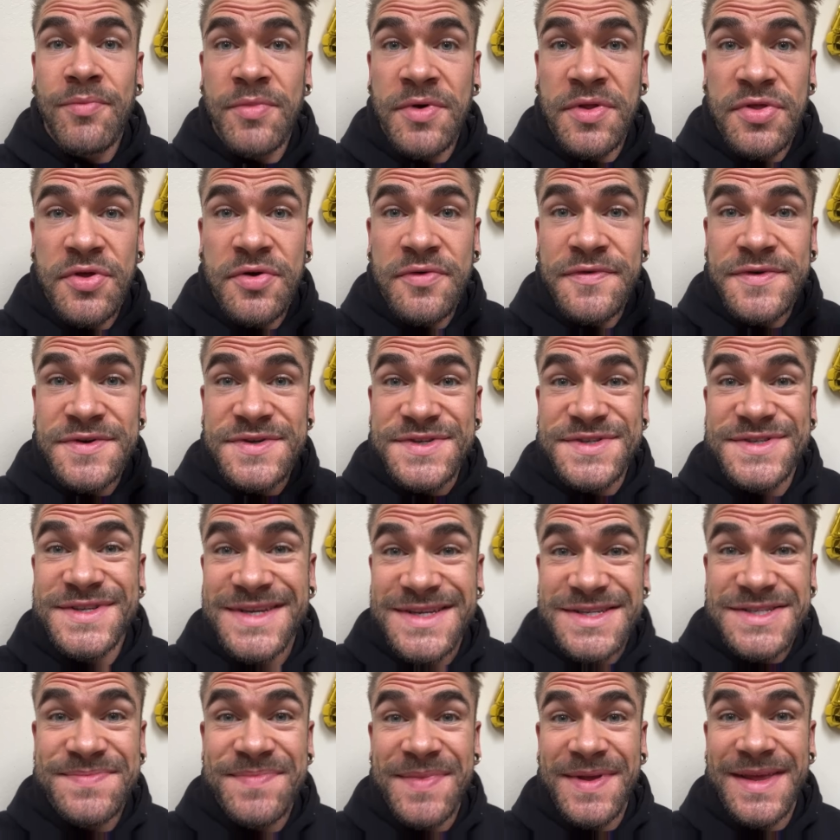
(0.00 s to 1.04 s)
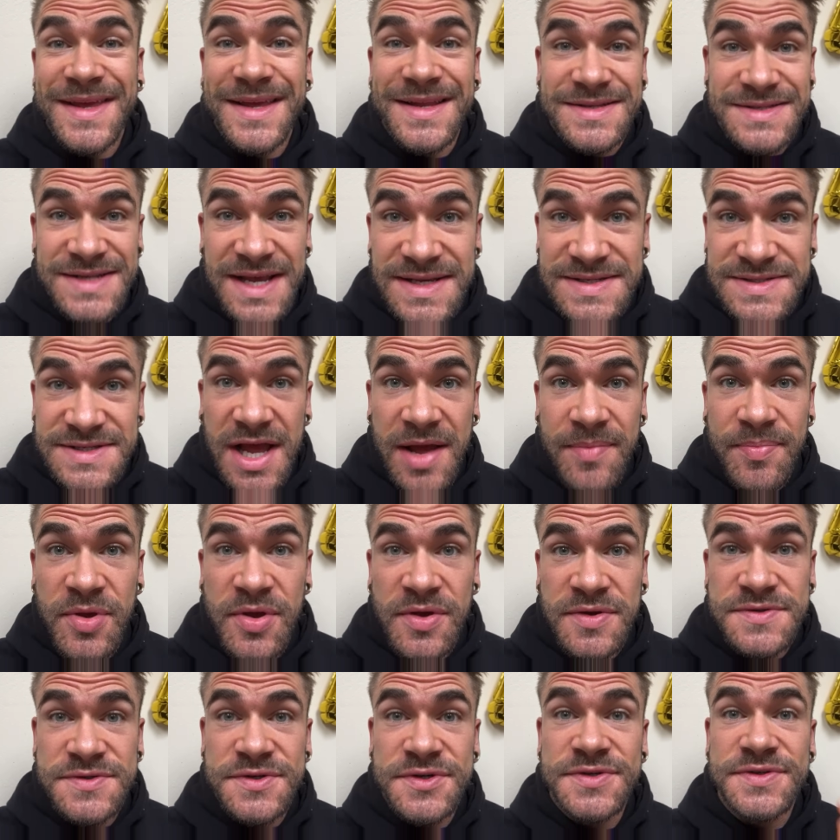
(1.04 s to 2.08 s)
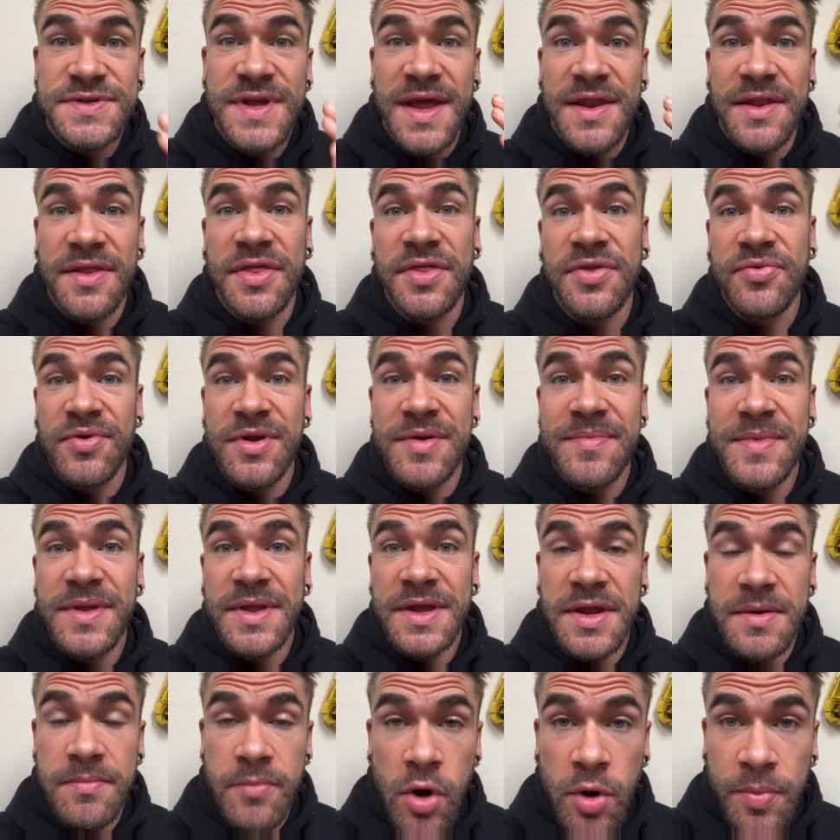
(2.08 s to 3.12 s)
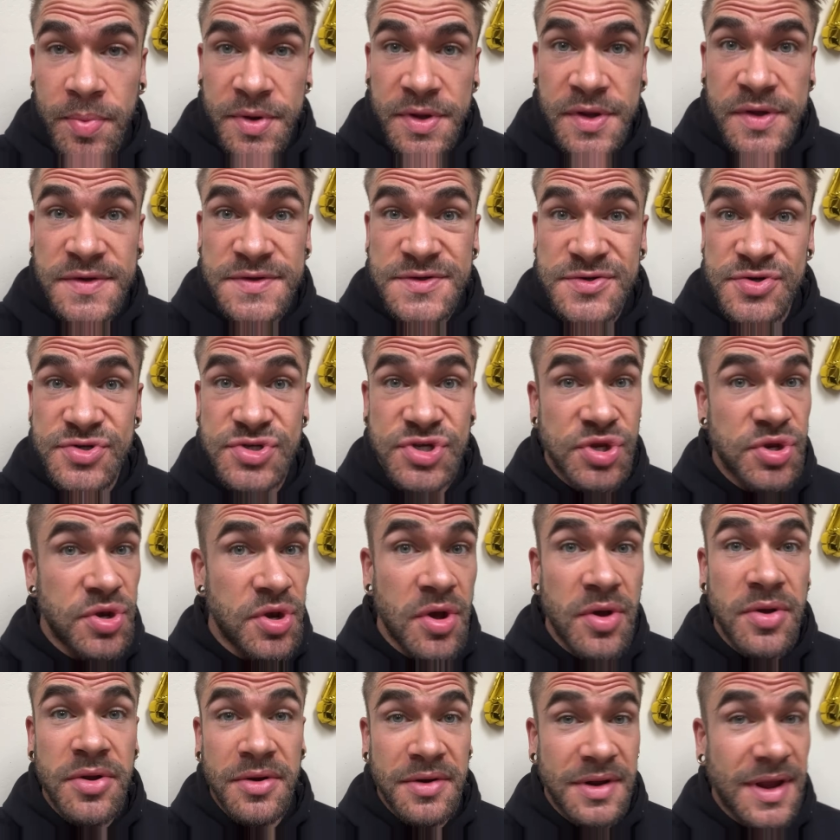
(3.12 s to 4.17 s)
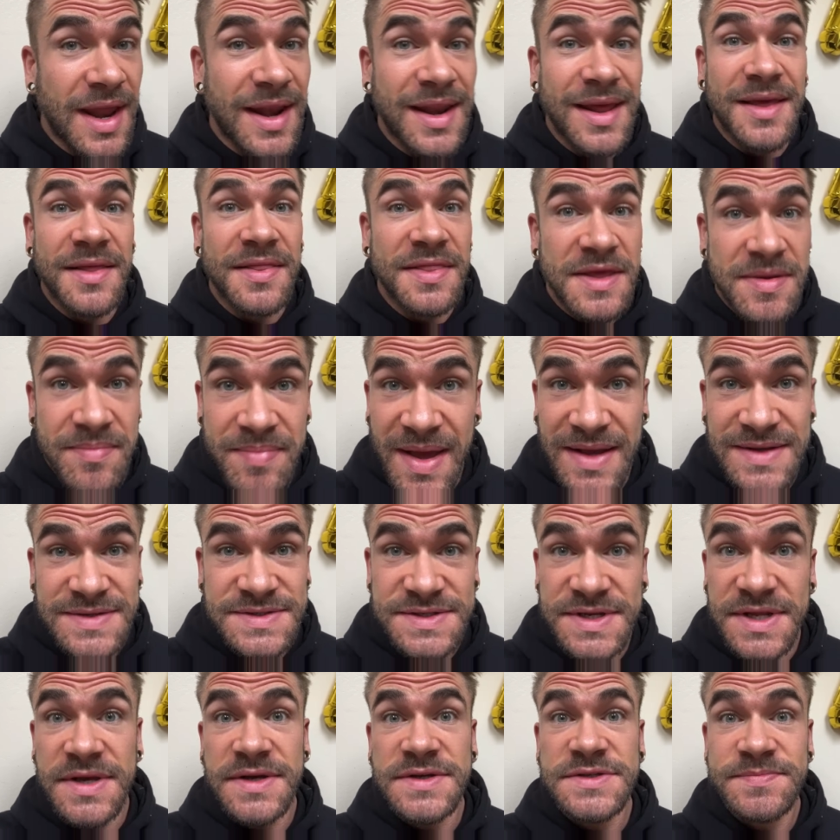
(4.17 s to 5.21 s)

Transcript: with over 6 million desktop users and 3 million mobile users, you know you're getting the best deals